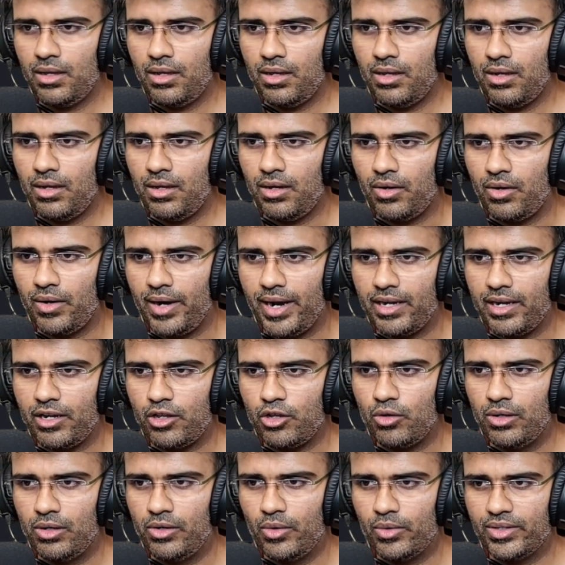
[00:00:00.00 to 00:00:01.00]
all right,
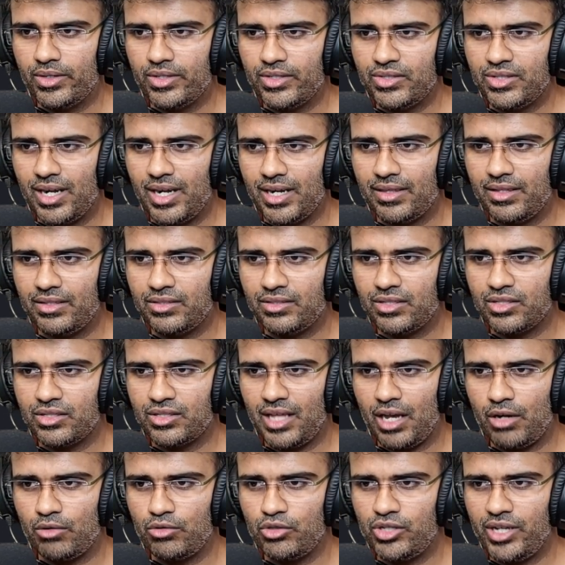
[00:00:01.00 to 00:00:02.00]
you'll notice that this is
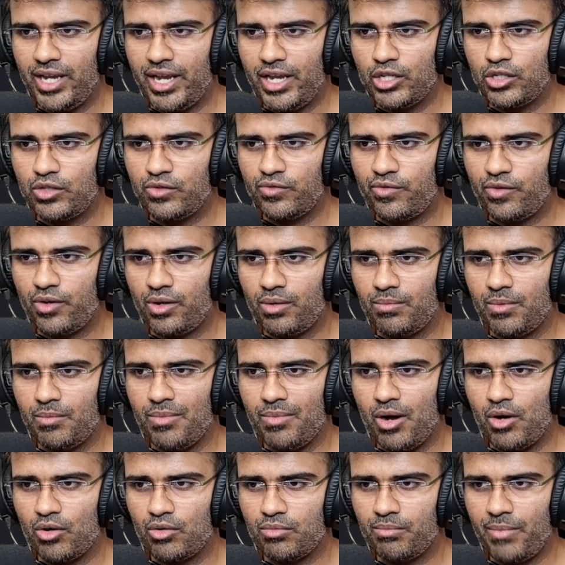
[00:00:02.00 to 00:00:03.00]
now changed from
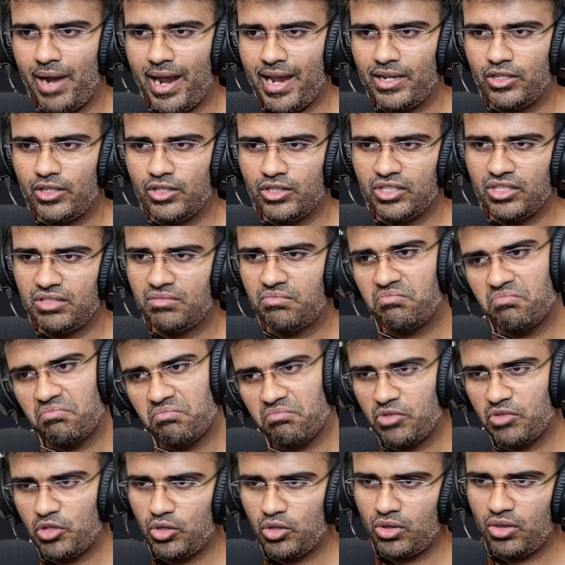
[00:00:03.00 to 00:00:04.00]
about
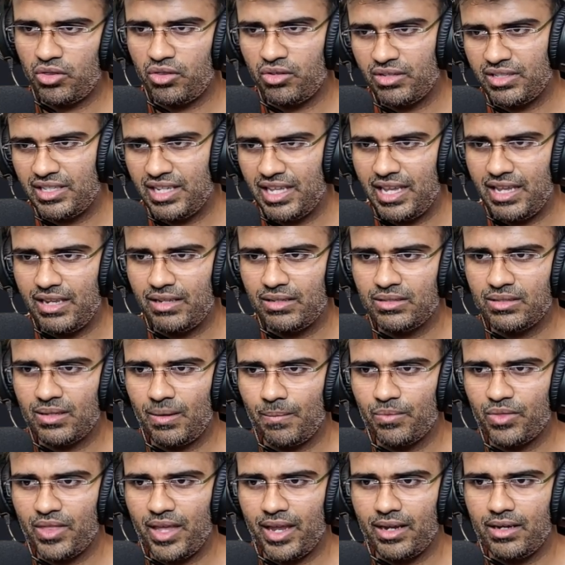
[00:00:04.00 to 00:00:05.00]
-13
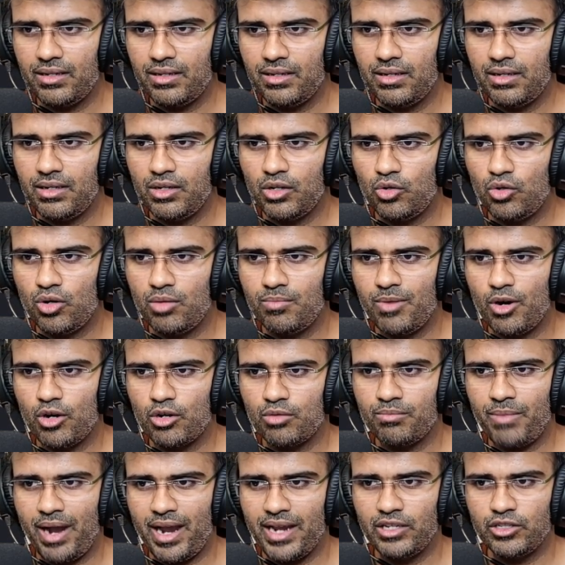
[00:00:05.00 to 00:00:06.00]
something to about
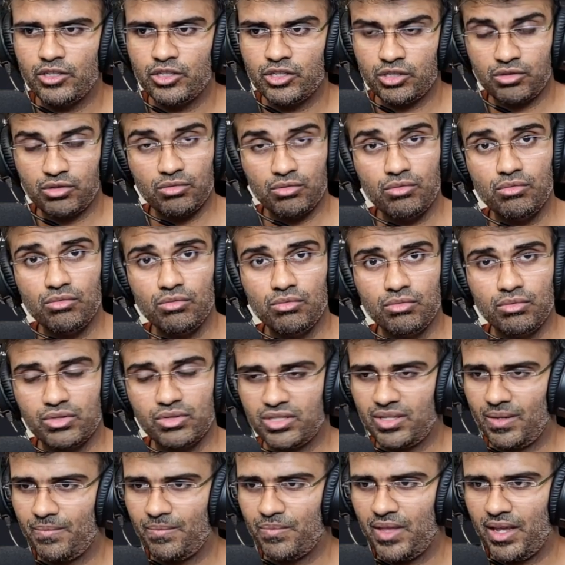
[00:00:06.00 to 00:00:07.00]
-2
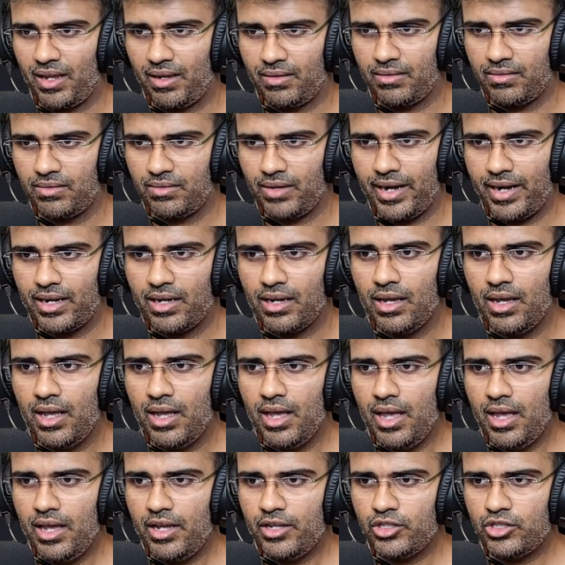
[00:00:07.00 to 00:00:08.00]
something, right?
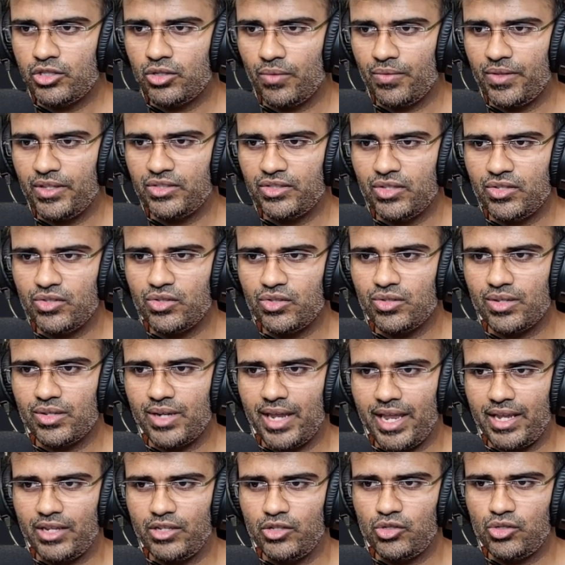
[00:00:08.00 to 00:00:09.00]
So this is the
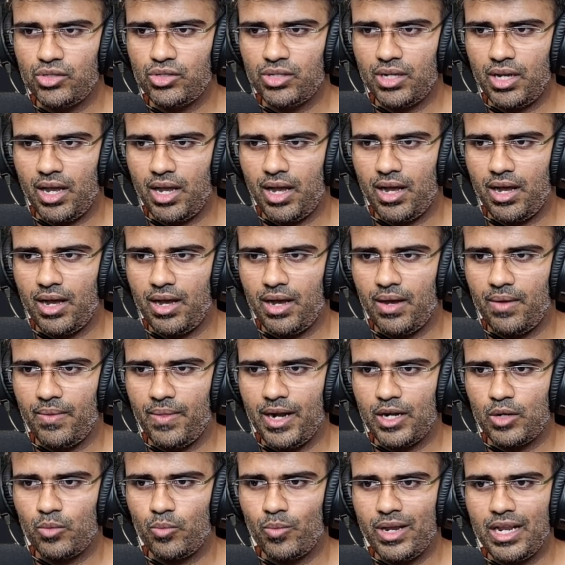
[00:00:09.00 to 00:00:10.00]
range
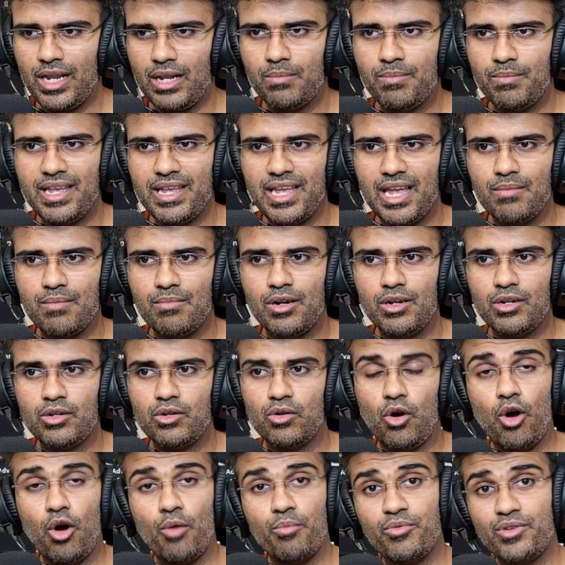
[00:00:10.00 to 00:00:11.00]
that we'll be able
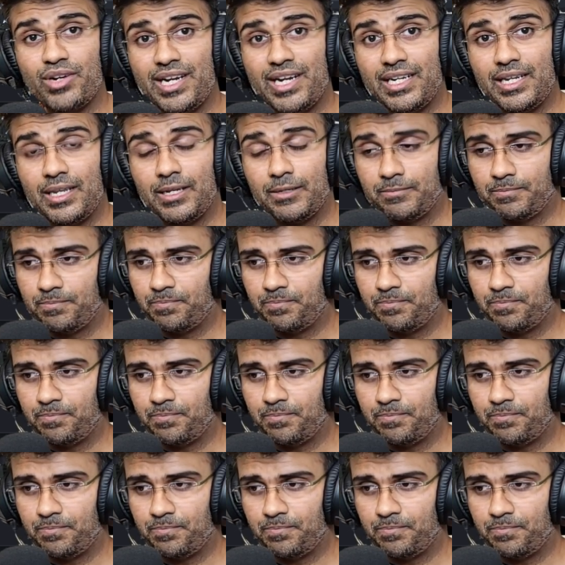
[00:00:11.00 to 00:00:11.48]
to operate in.